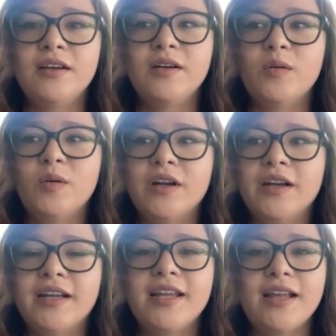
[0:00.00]

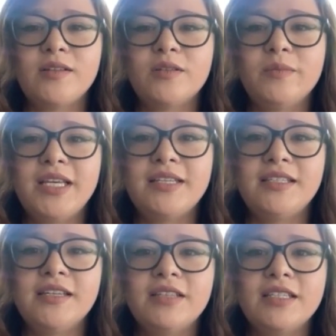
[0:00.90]
or connect with me,
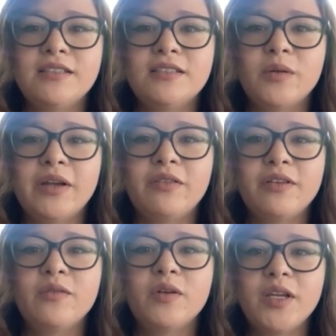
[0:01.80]
see if this is the right
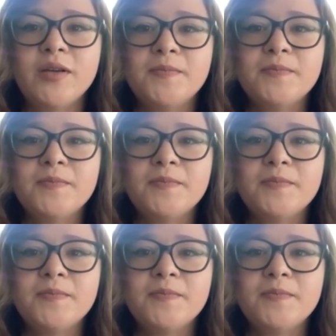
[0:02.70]
fit for you.